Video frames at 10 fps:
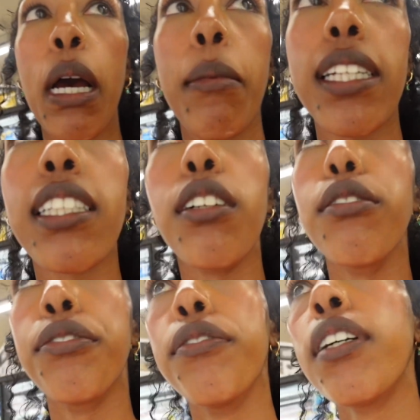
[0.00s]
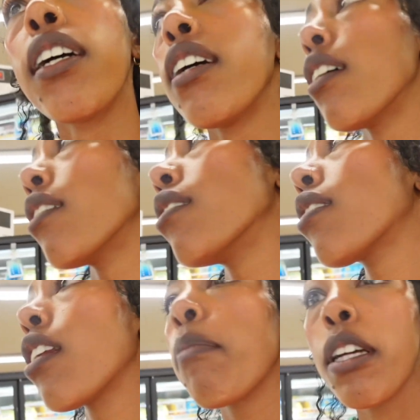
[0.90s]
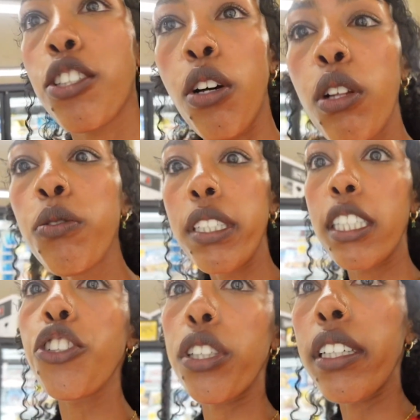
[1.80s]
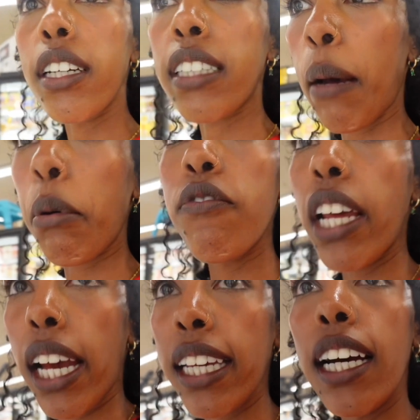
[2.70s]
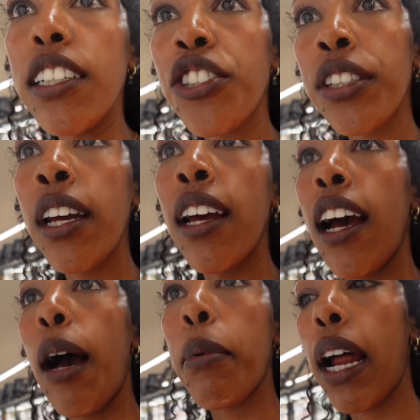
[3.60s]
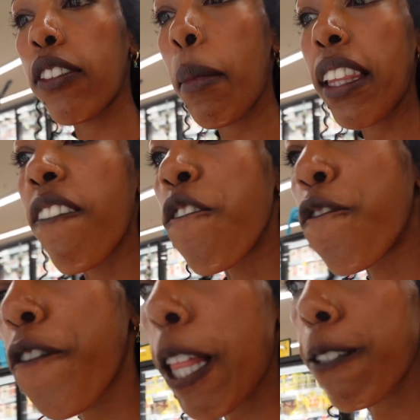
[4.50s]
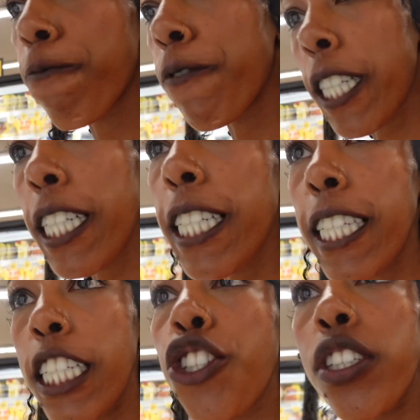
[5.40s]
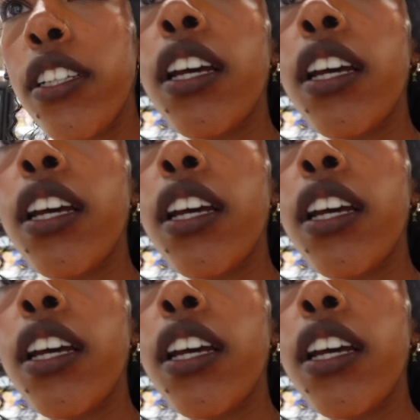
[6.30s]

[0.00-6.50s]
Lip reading: by myself. This is gonna be a solo decision type of day, I guess. I'm gonna have to make this fucking decision.